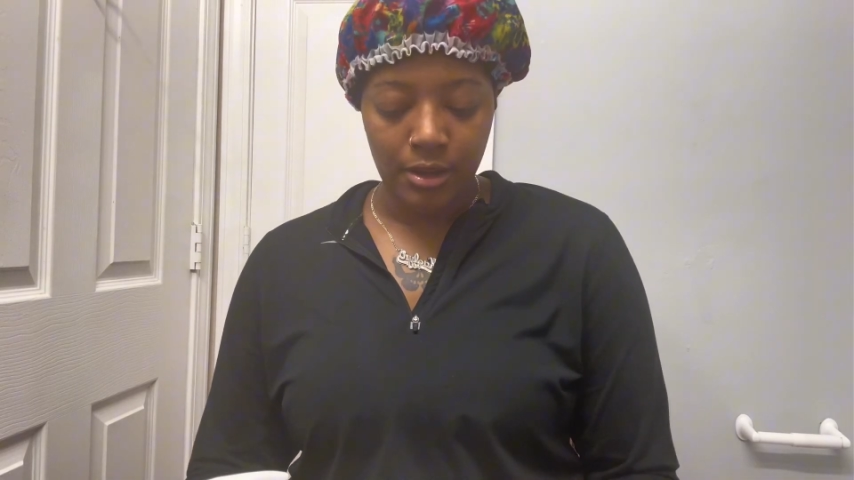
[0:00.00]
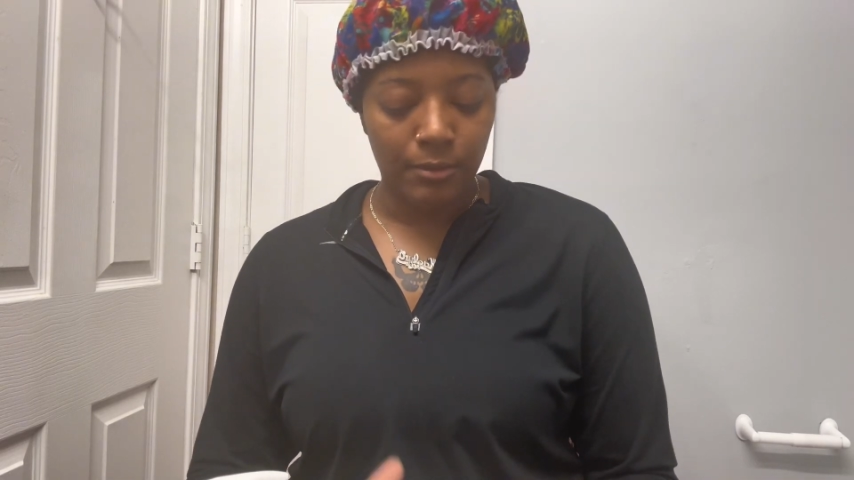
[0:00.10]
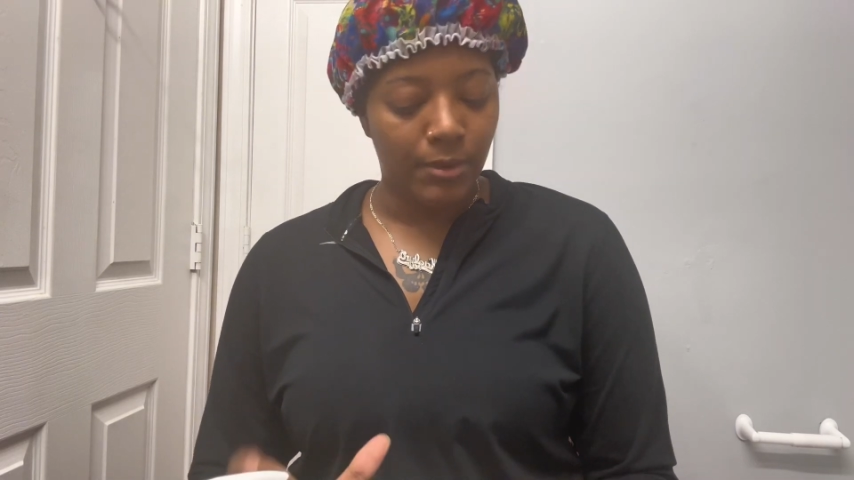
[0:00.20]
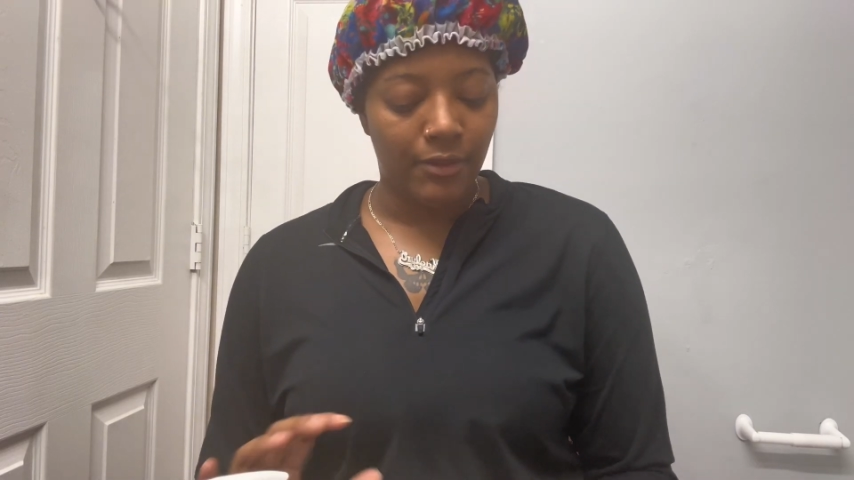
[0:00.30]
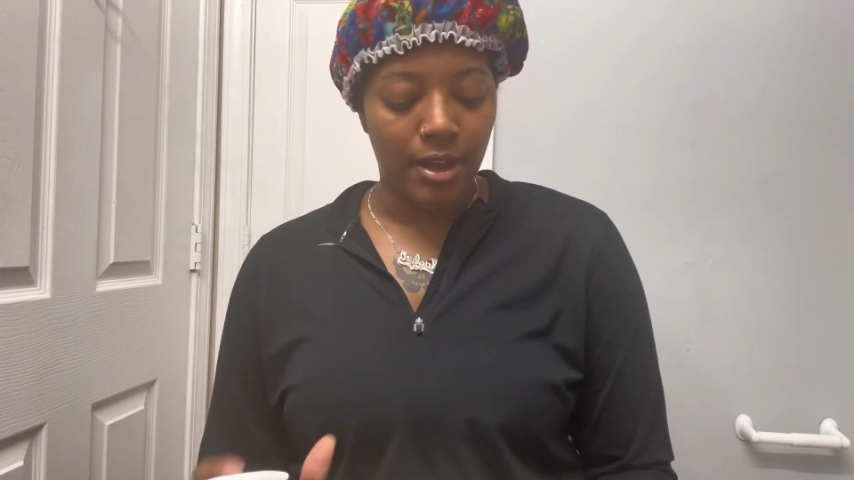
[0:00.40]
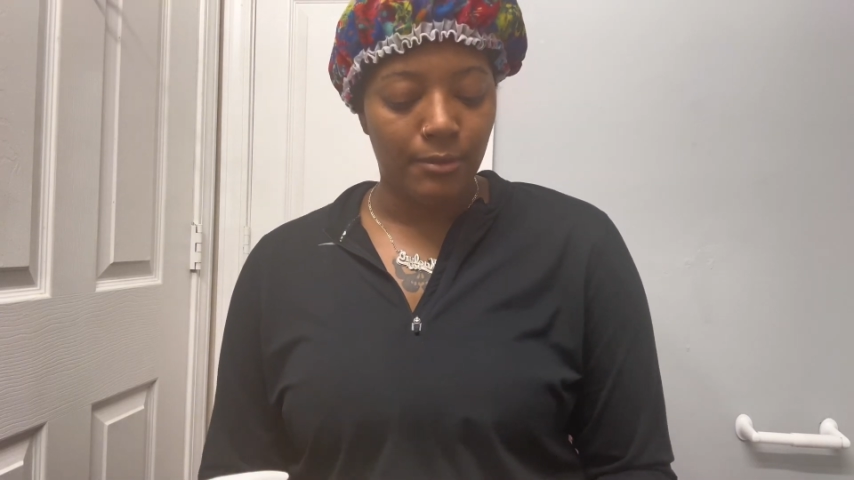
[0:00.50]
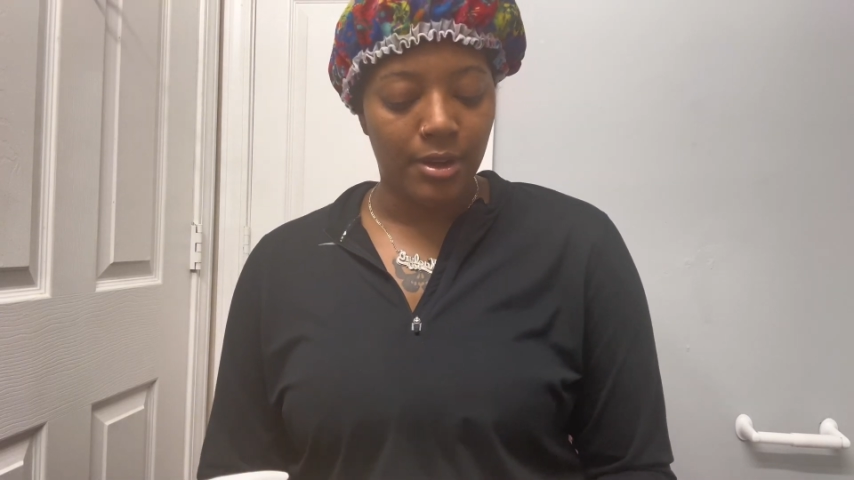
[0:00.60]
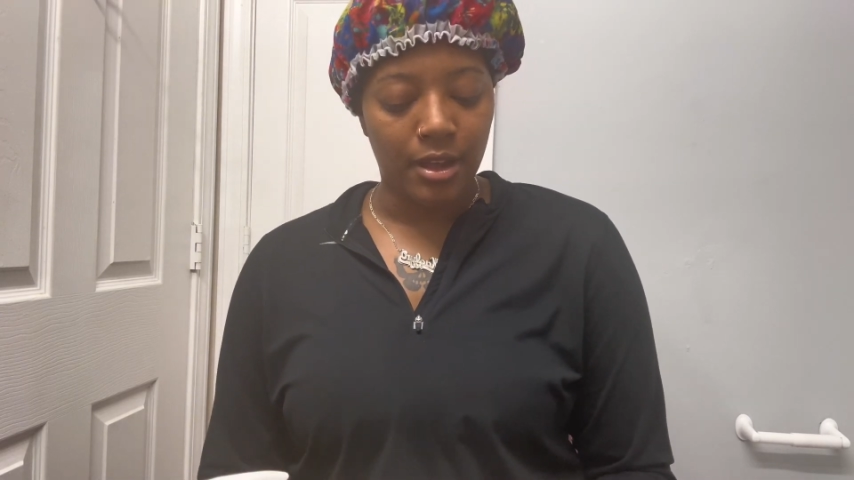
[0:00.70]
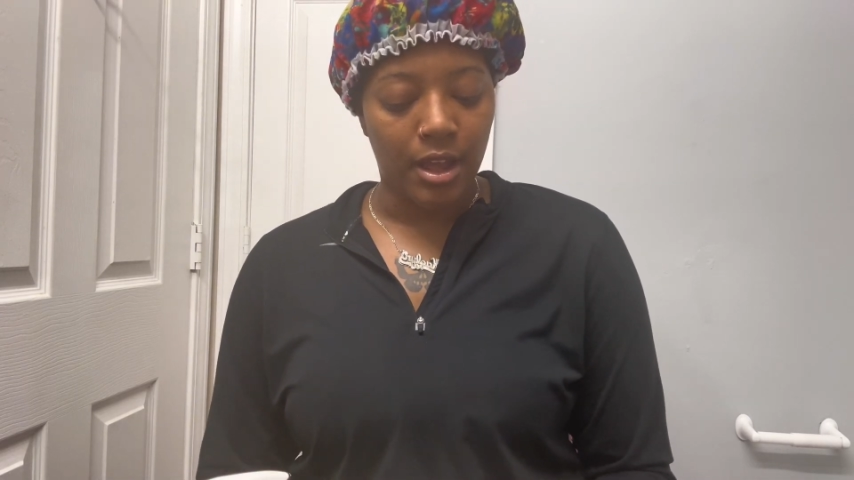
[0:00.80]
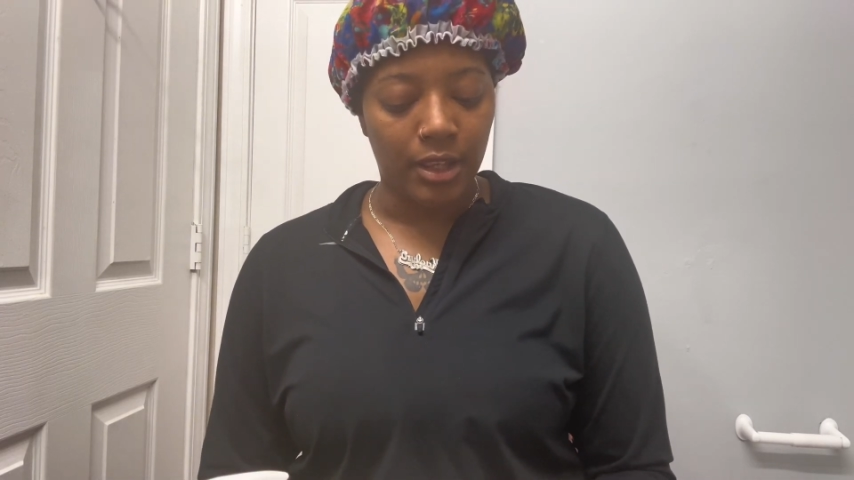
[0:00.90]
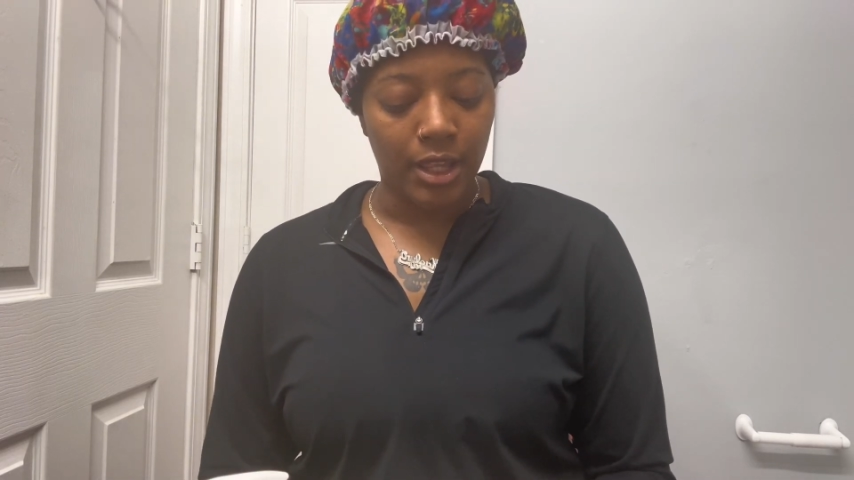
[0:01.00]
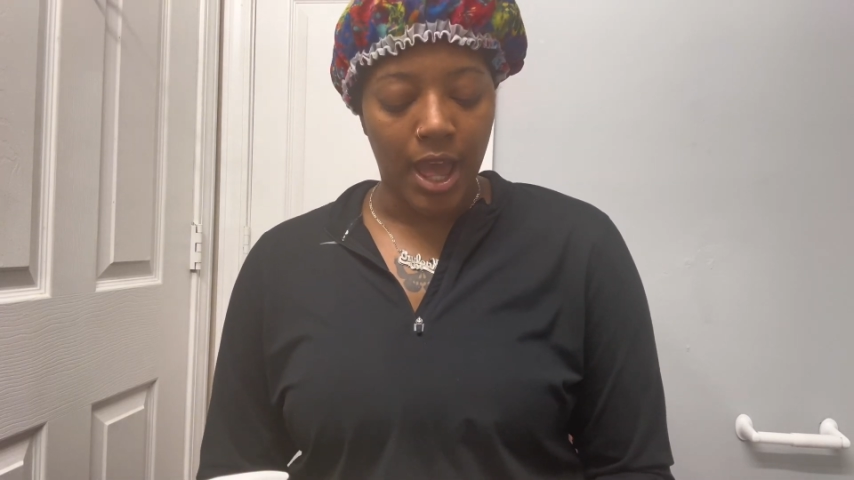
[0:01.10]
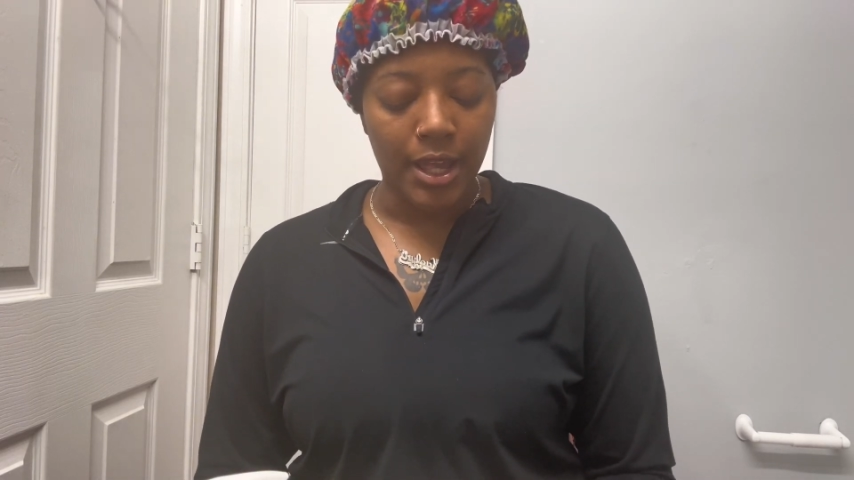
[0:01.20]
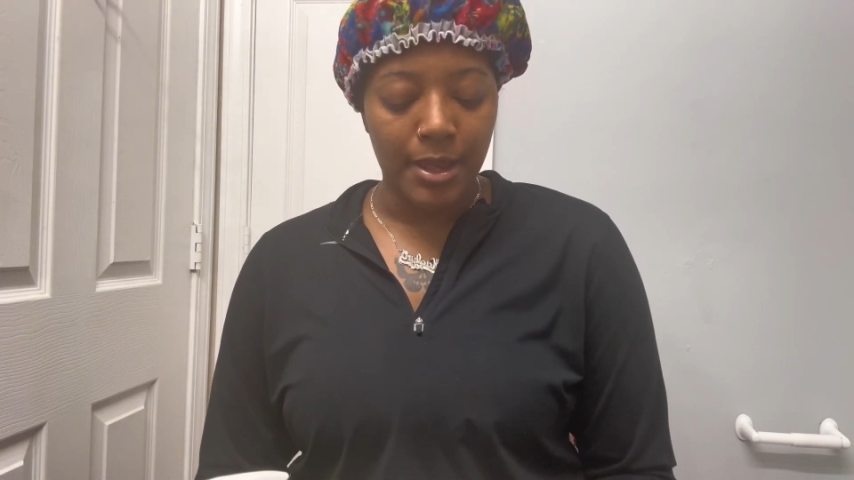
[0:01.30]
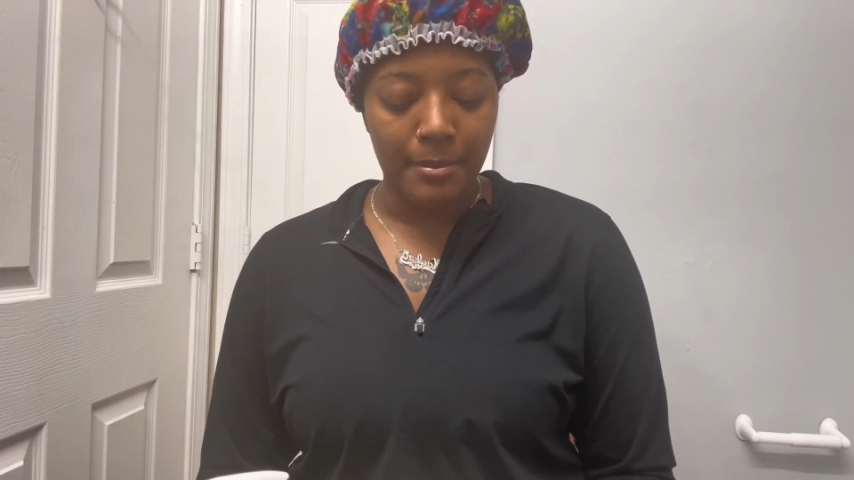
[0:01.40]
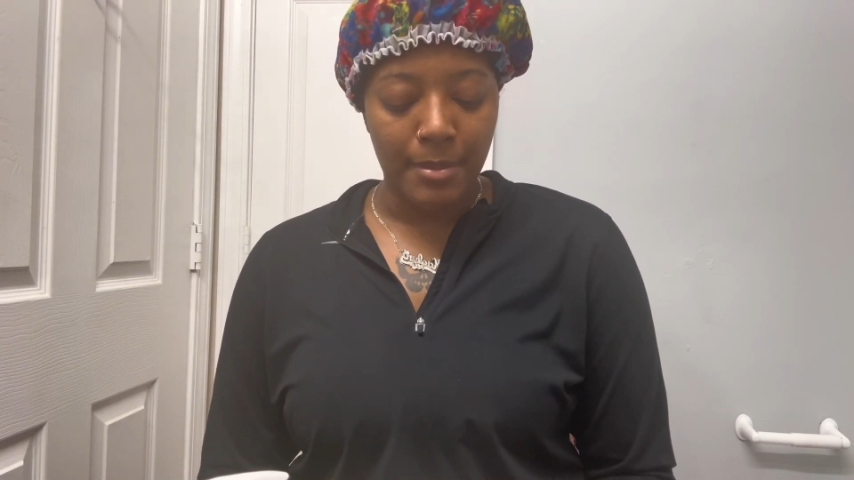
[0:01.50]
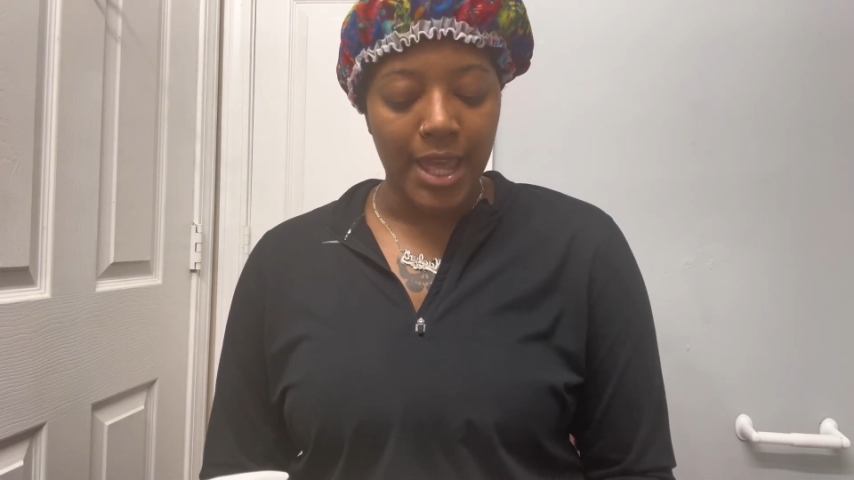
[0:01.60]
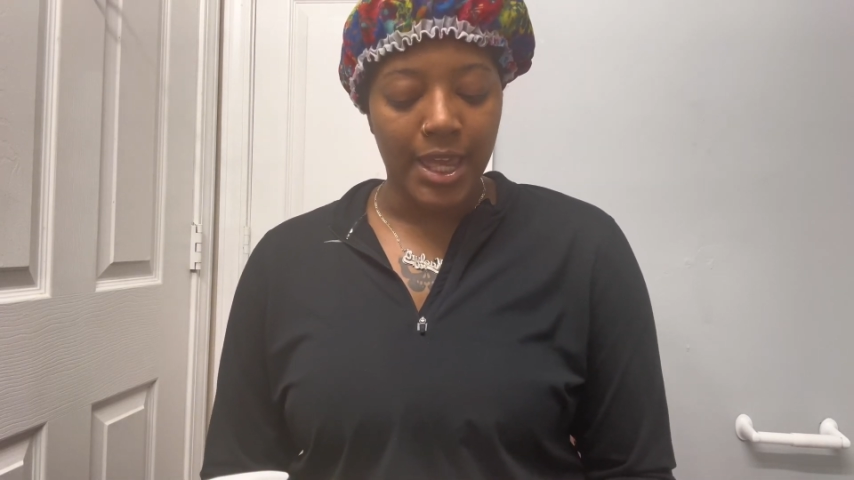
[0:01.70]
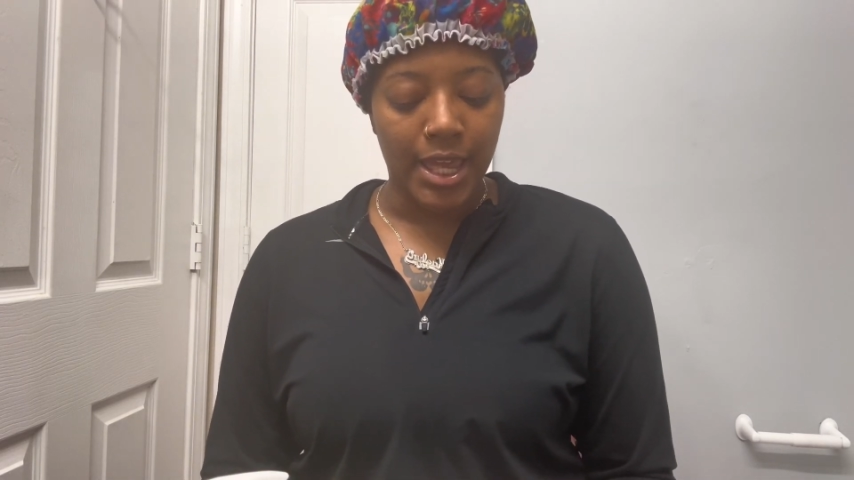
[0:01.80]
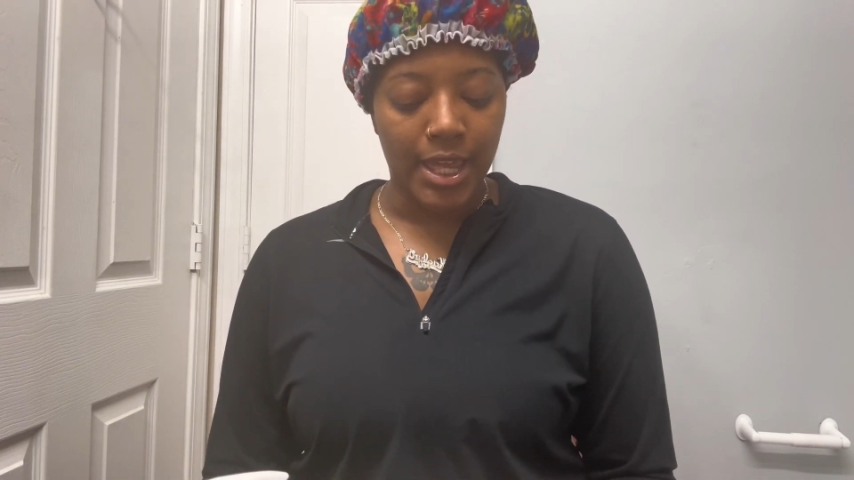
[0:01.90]
whatever y'all want to call it, I come
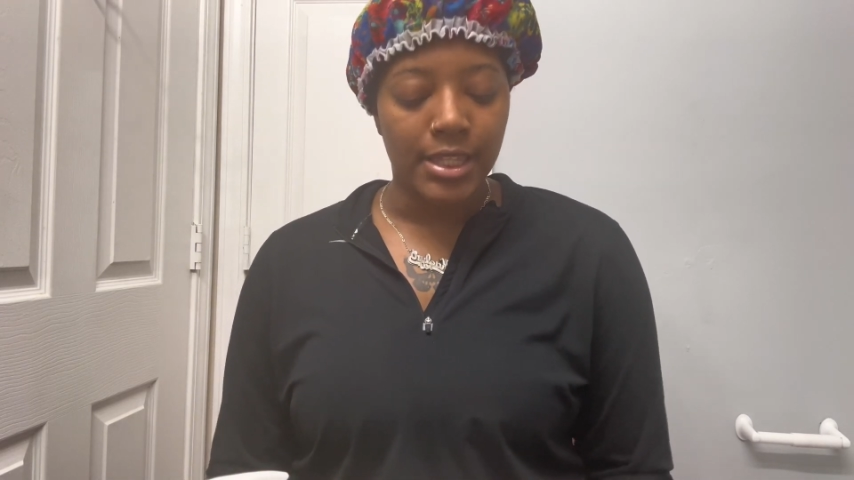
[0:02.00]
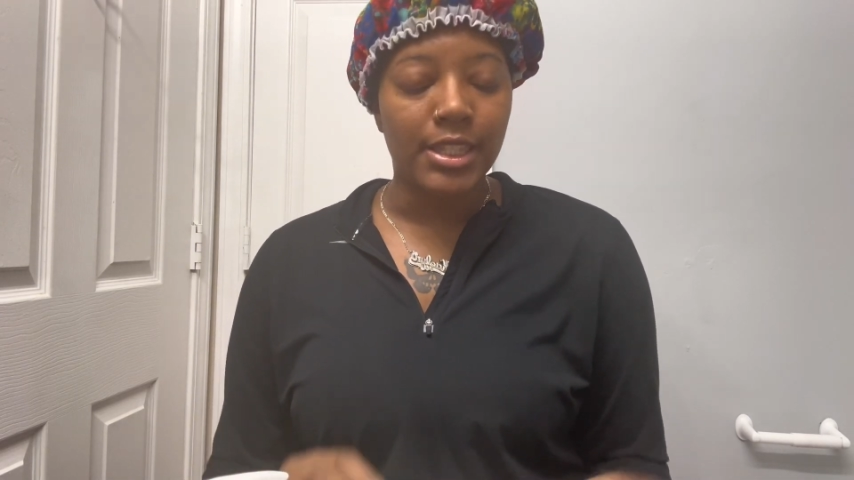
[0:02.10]
back in,